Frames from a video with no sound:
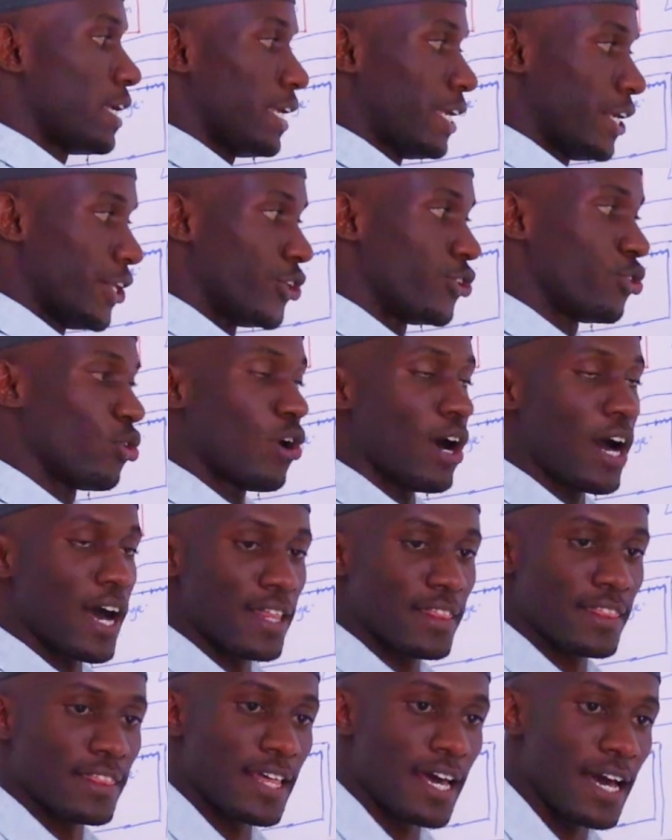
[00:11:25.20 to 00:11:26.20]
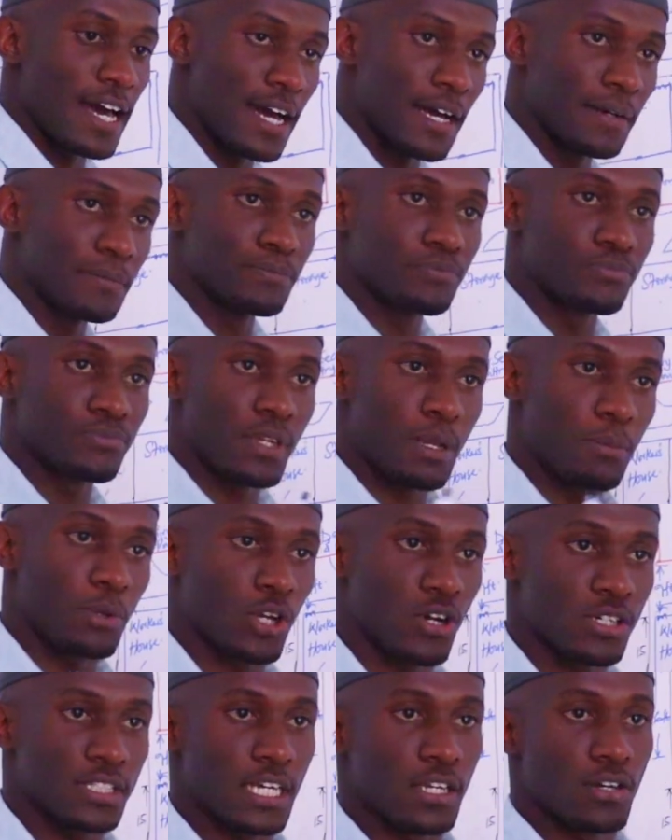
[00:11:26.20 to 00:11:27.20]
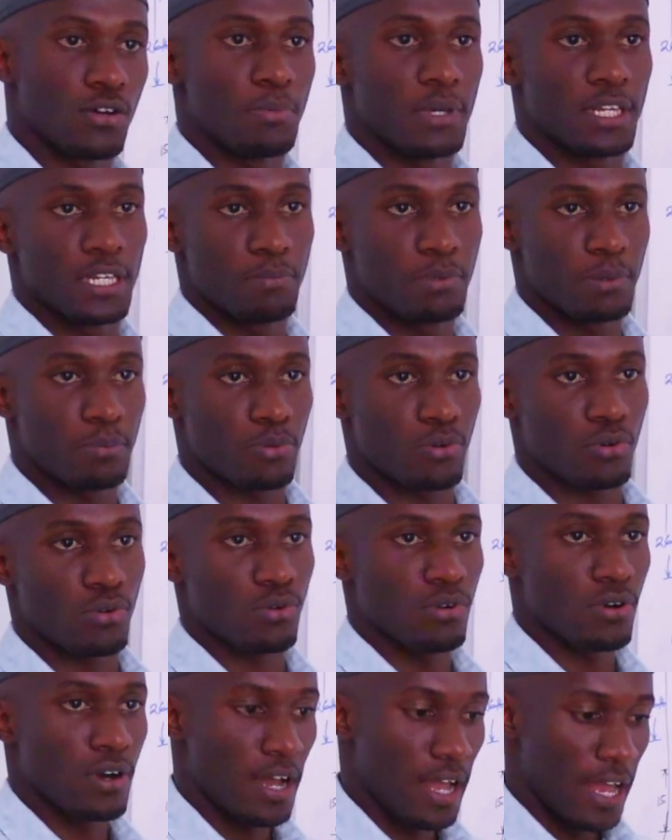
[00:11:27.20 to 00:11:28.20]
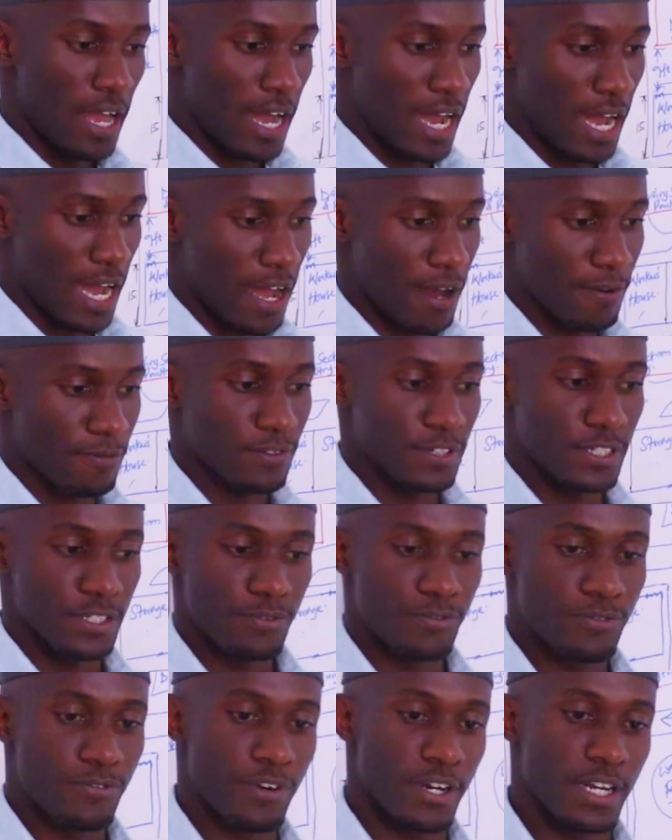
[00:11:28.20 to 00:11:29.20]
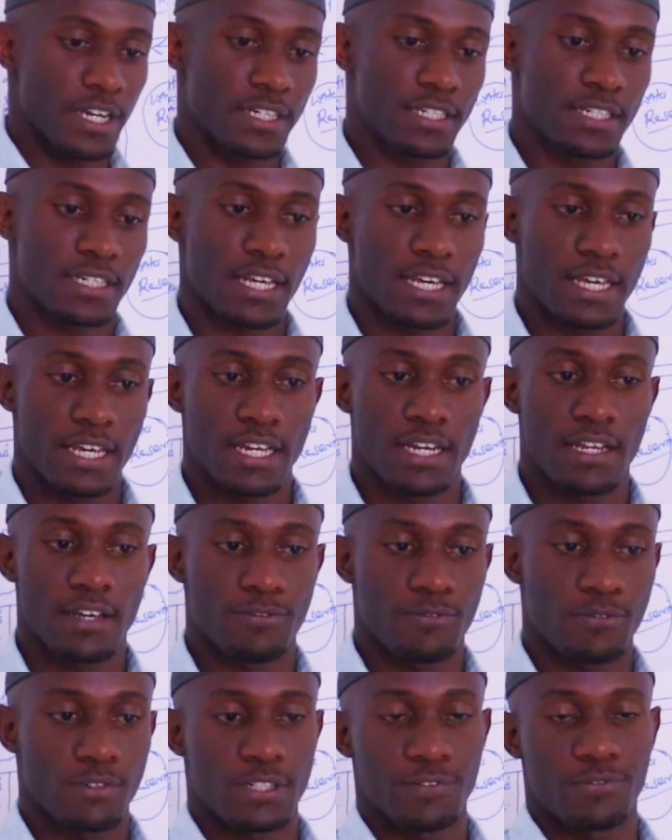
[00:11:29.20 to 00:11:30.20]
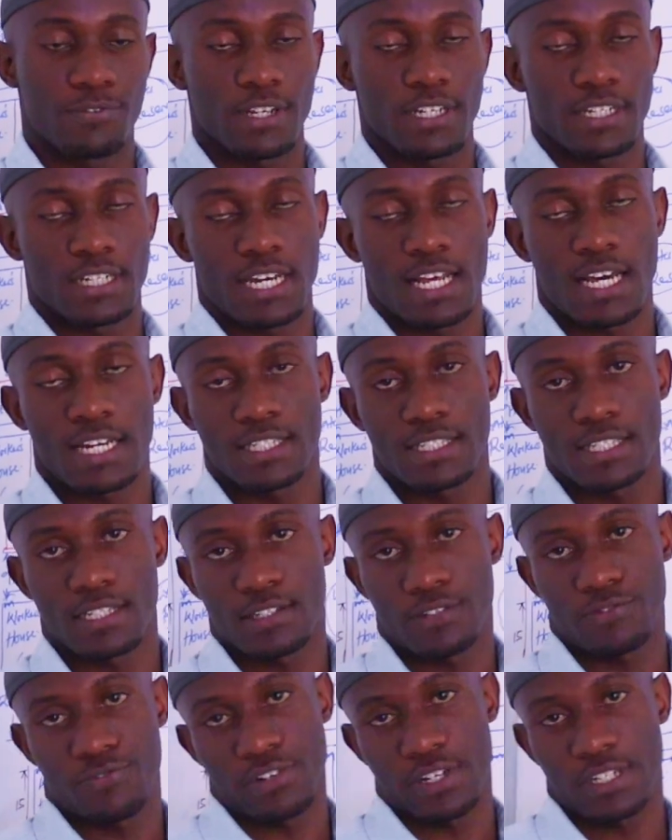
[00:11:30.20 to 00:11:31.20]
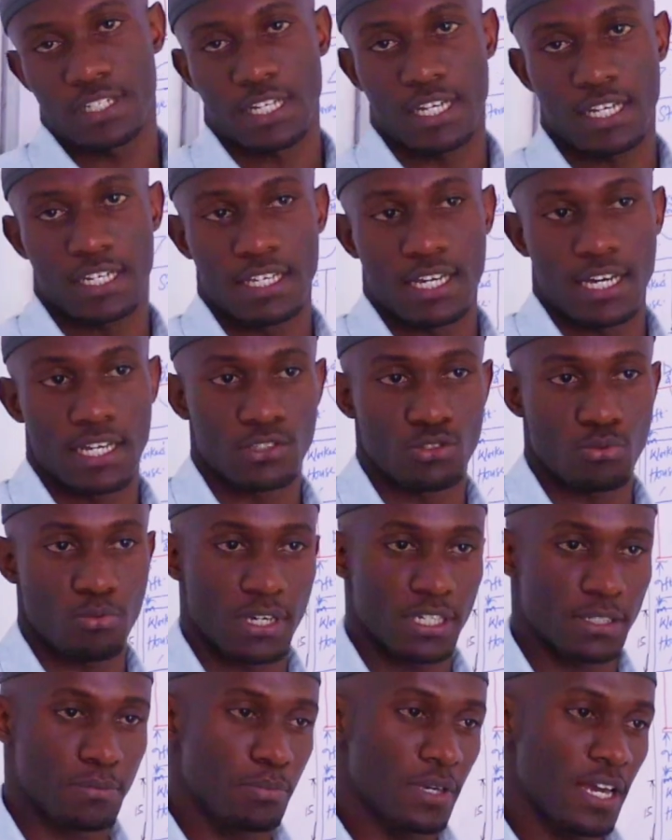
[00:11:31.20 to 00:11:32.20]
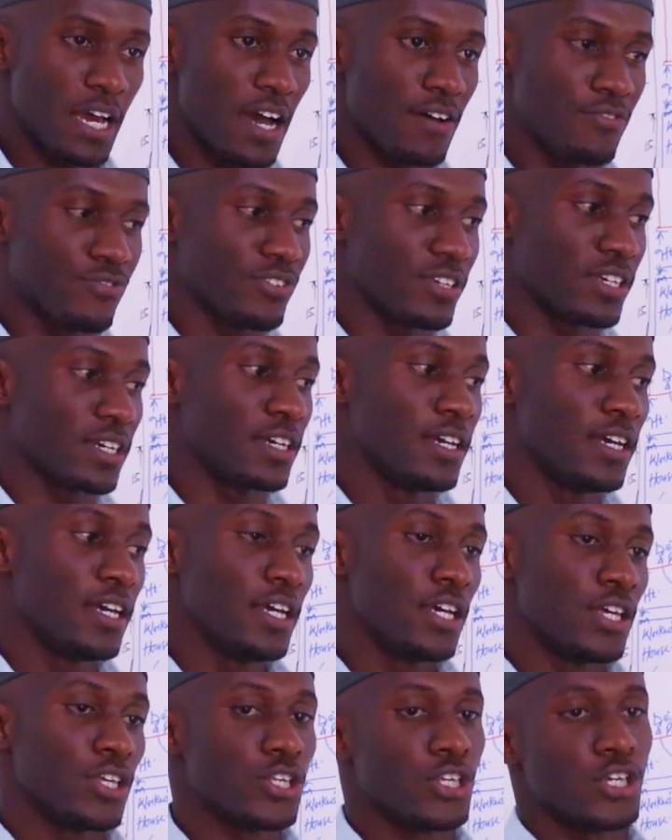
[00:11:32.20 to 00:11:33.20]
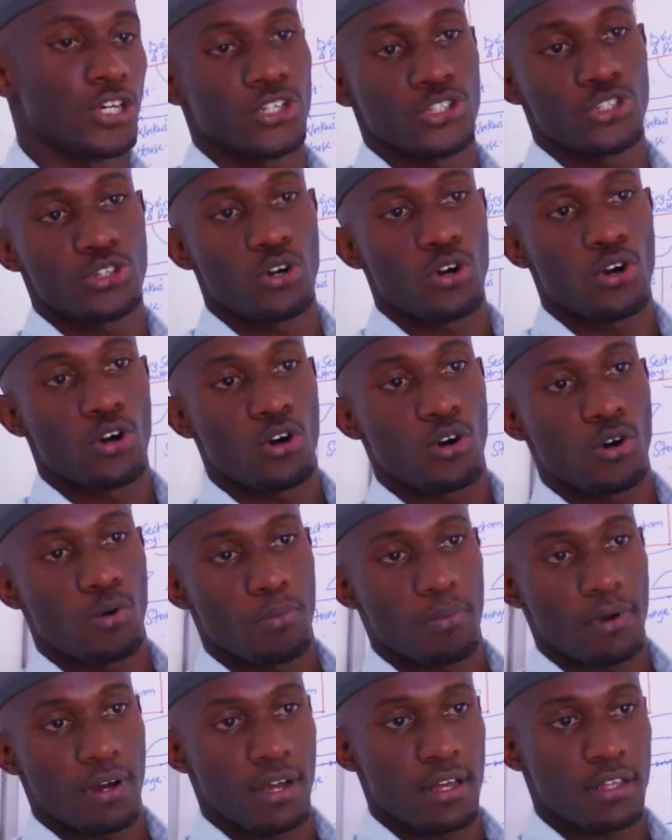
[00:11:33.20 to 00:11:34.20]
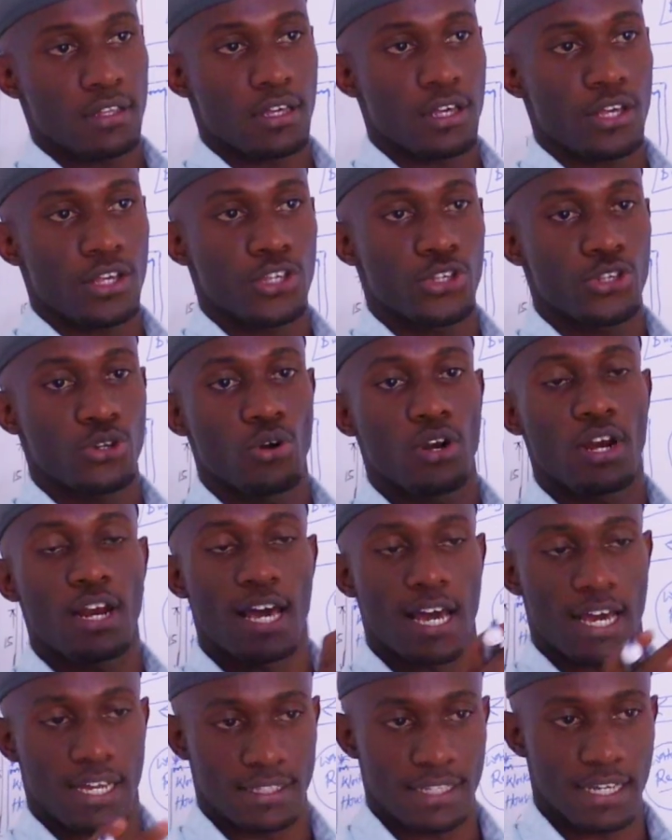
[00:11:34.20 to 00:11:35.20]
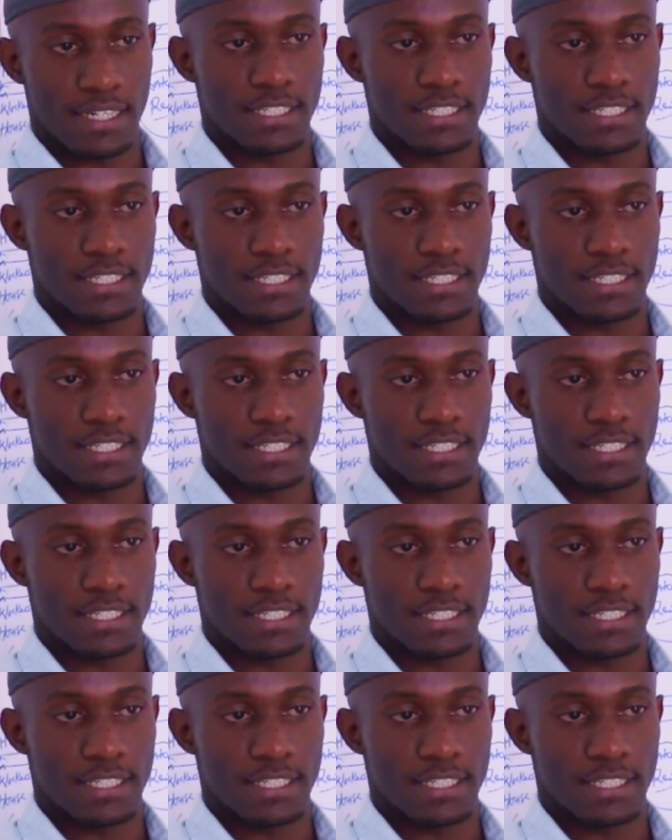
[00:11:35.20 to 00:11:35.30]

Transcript: in your other, because I know many people have different lands in different areas. You might be having your land